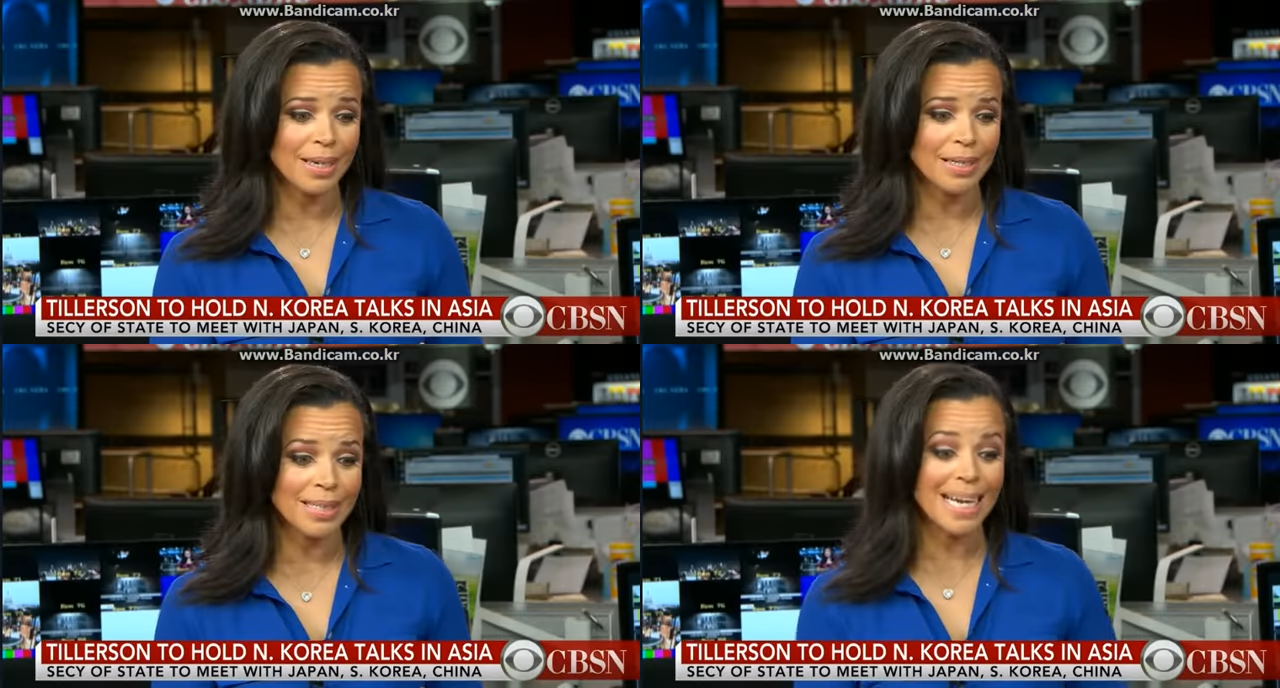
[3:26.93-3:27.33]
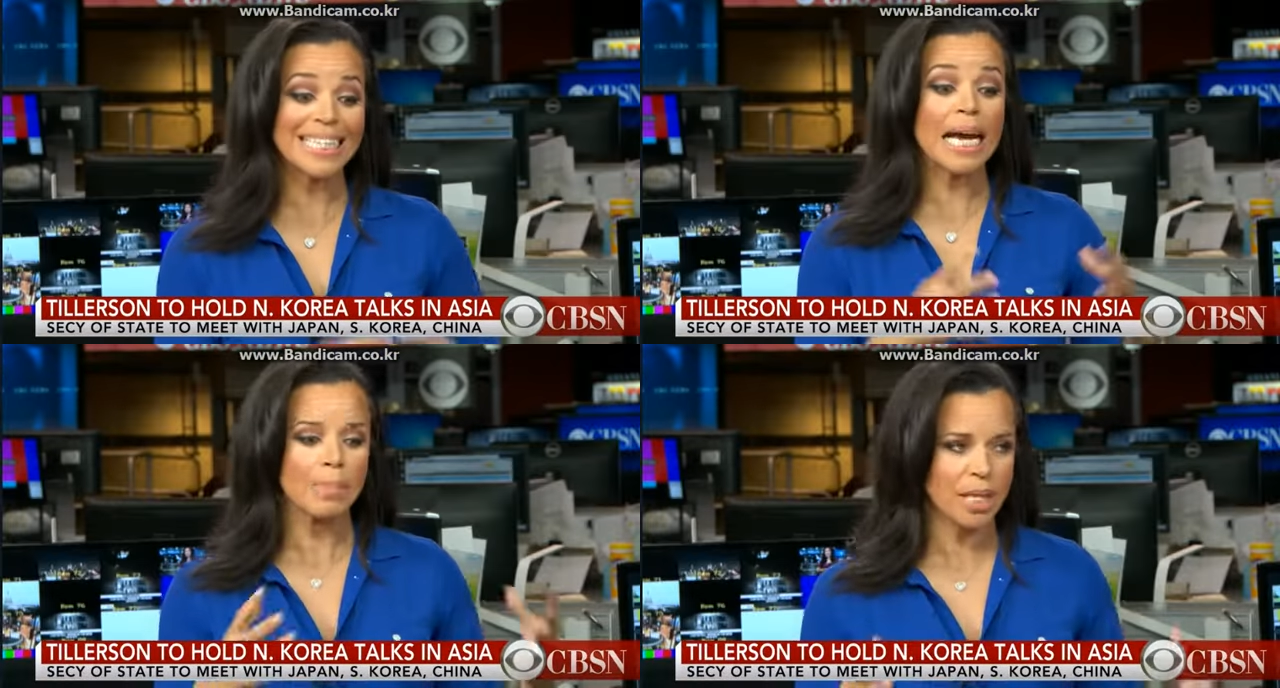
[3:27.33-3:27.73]

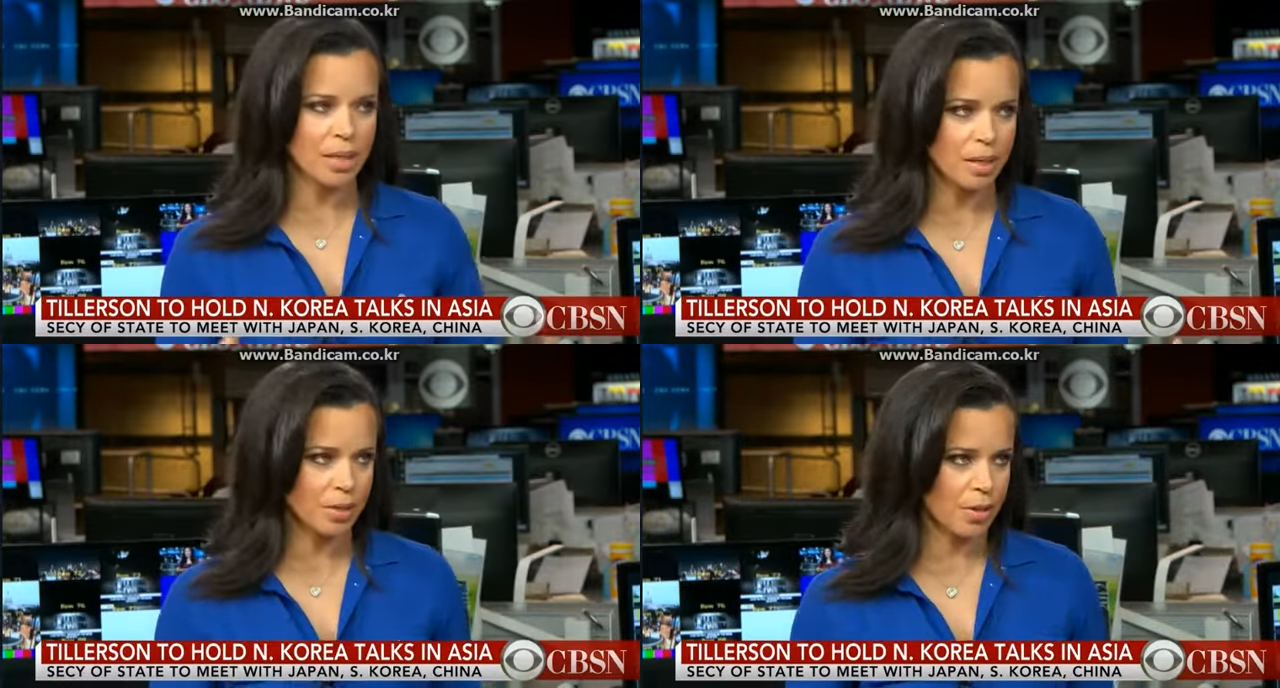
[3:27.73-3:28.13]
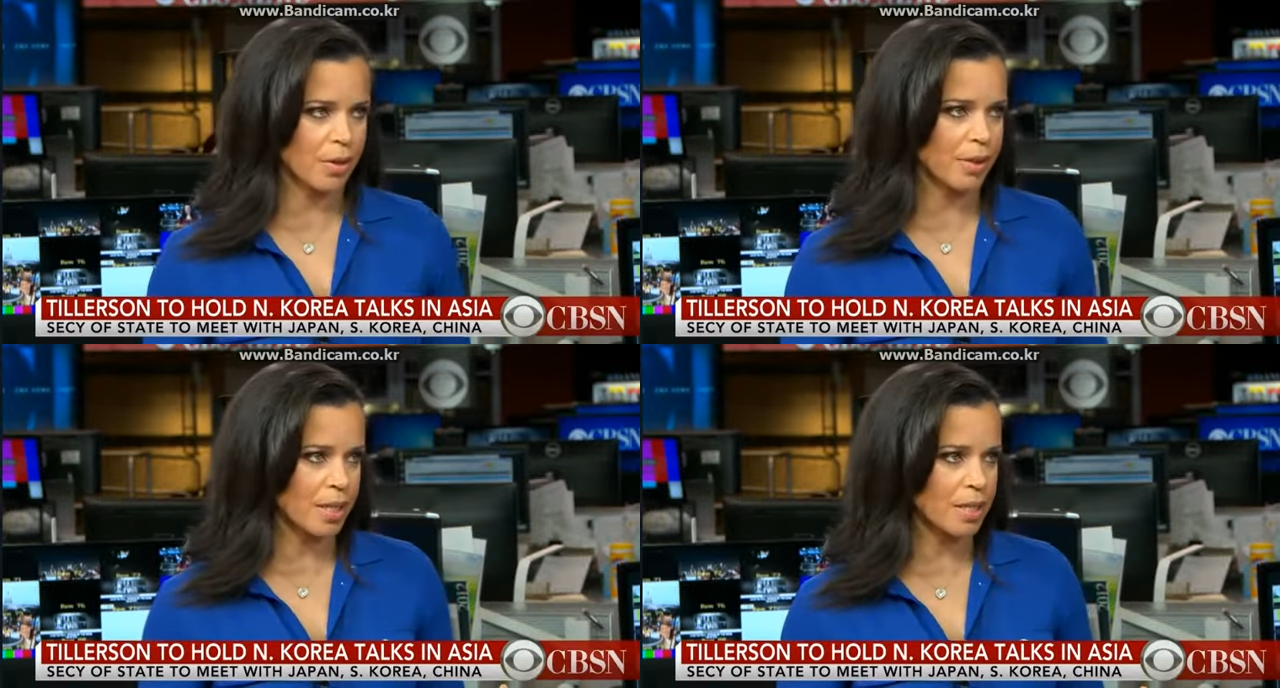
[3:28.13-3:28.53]
dynamic things
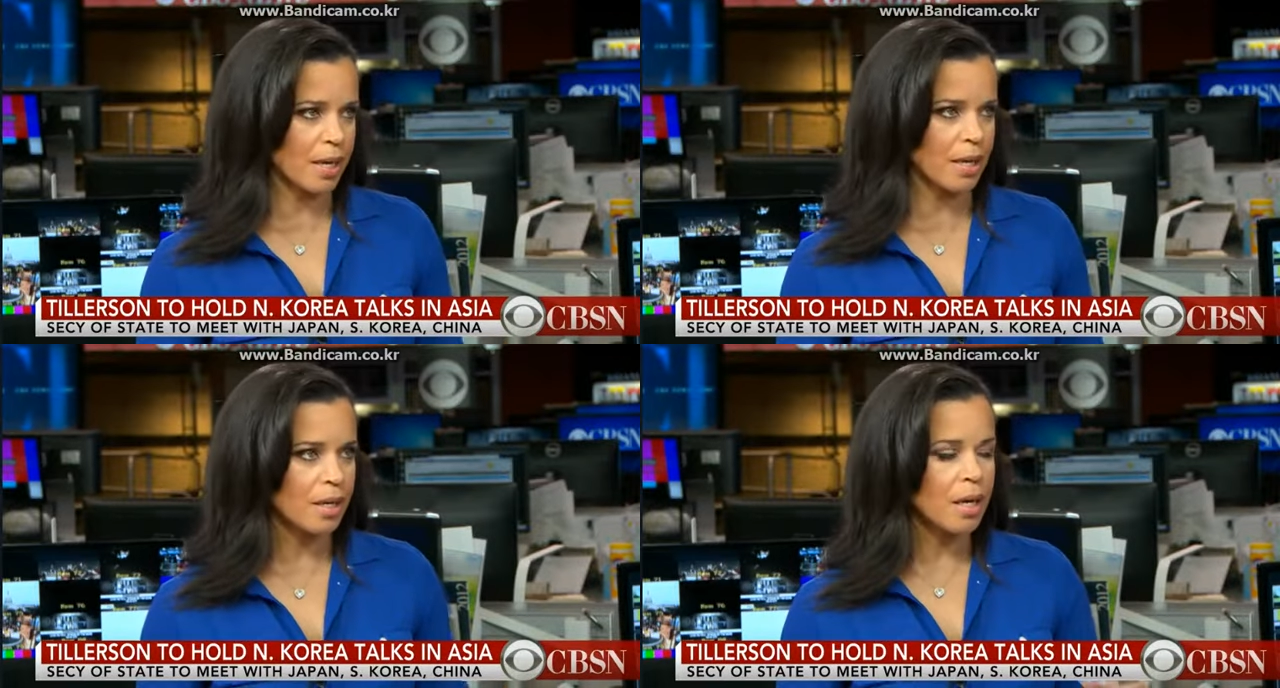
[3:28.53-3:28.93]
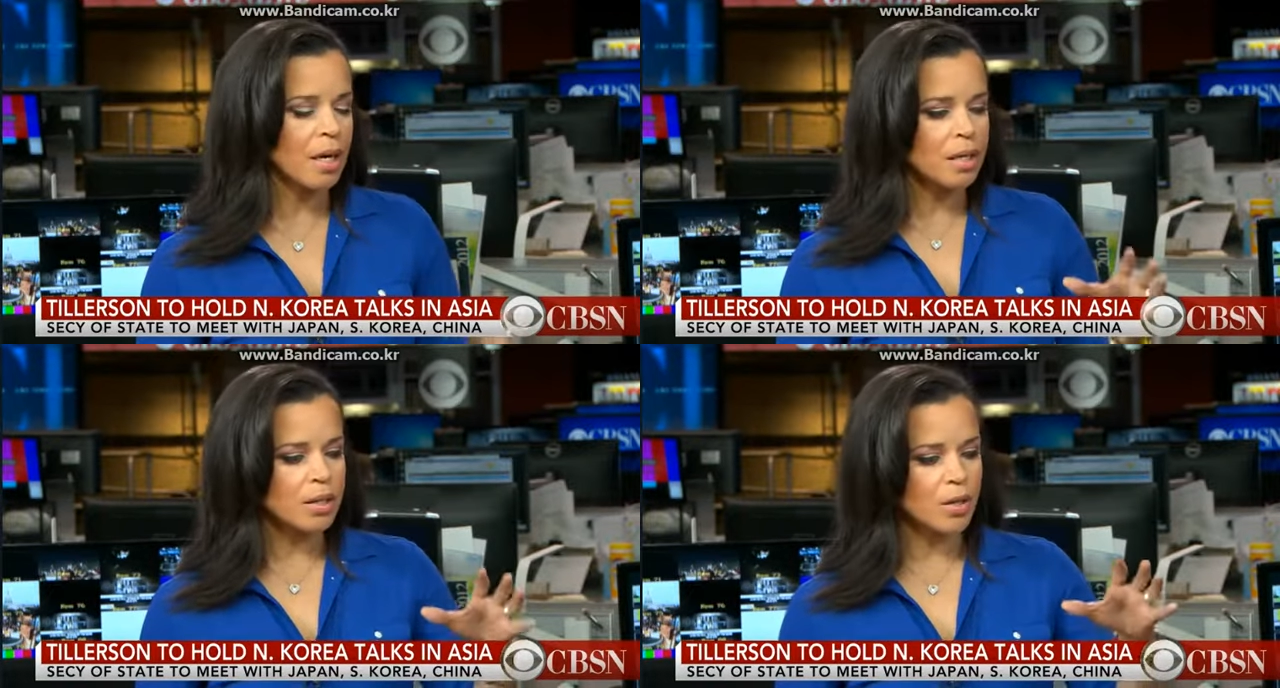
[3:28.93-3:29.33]
occurring. Let's say,
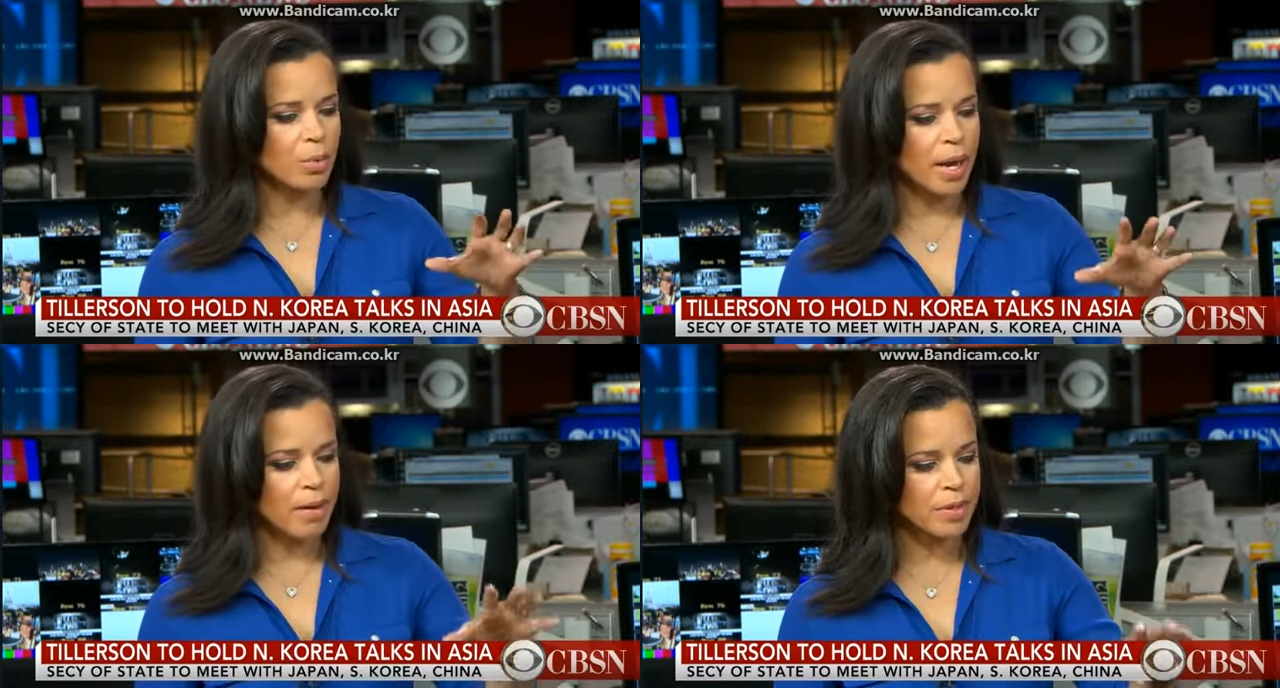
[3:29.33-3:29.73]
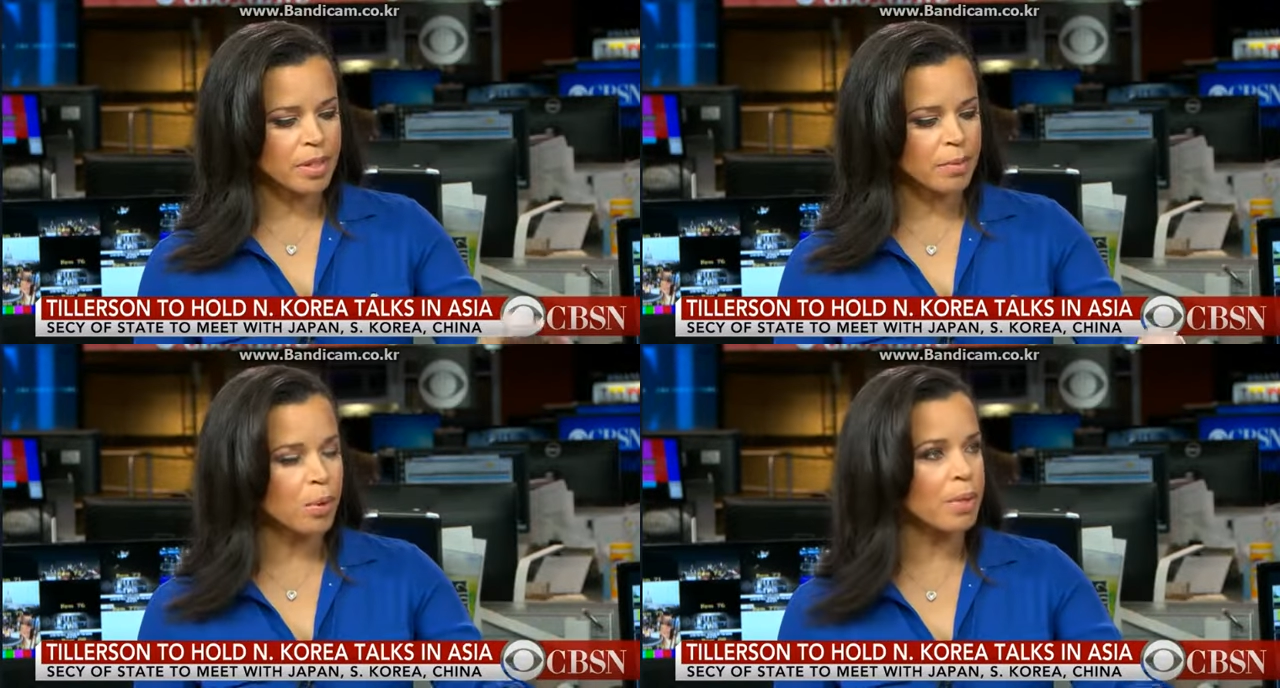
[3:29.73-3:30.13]
we have the
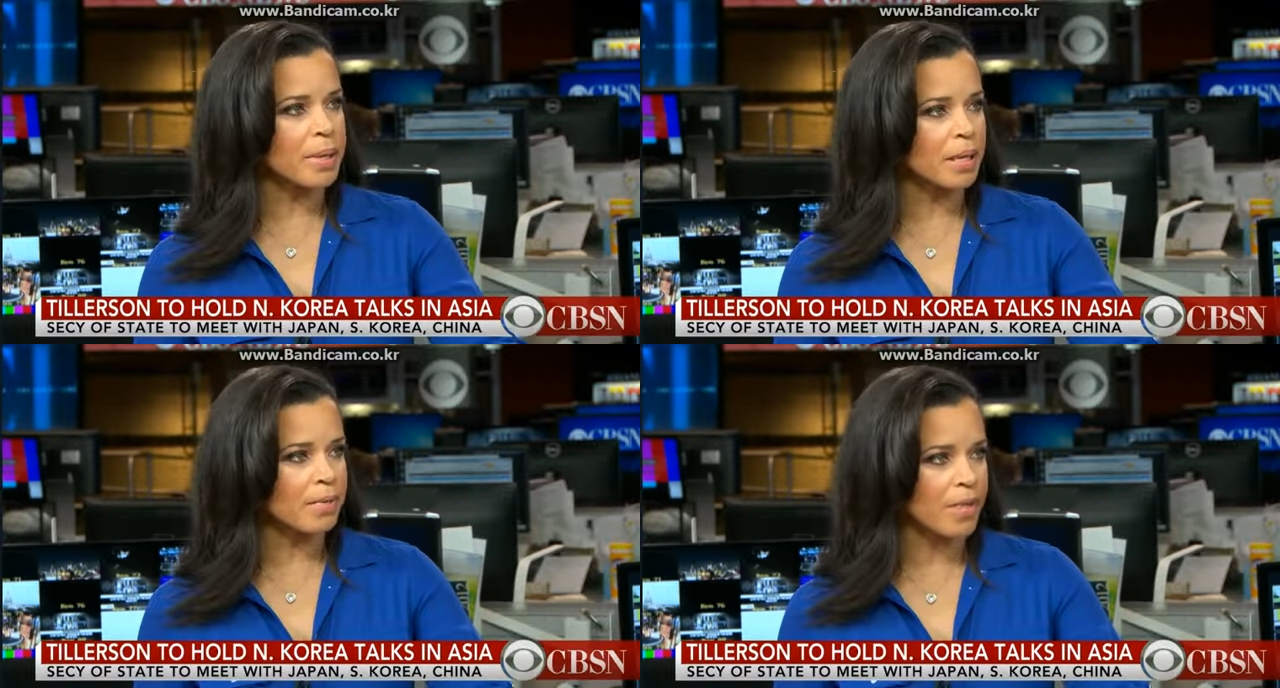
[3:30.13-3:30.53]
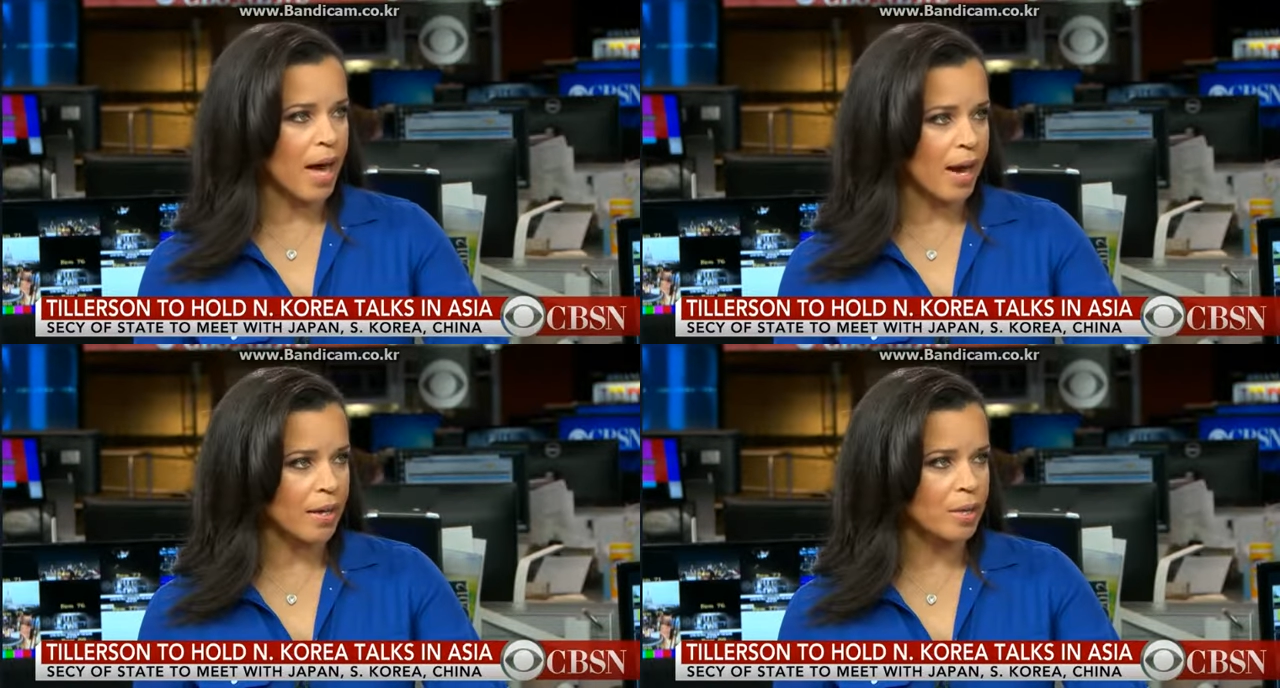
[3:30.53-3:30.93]
deployment of
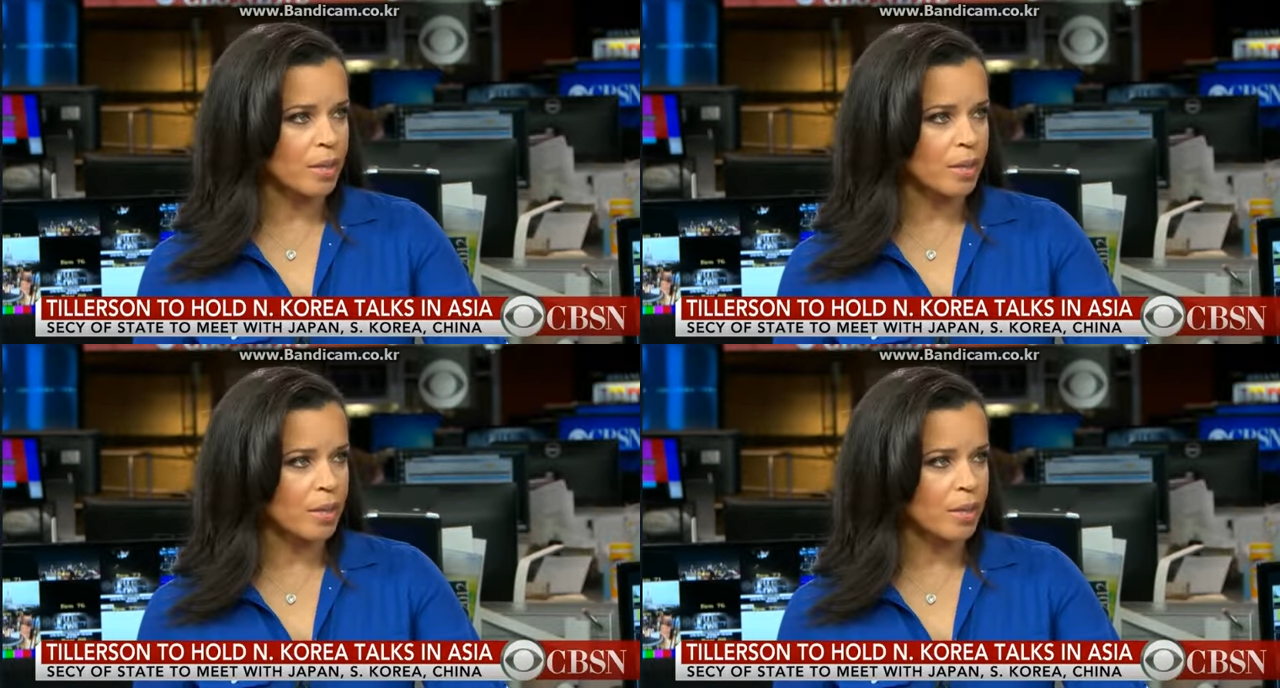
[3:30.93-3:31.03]
THAAD,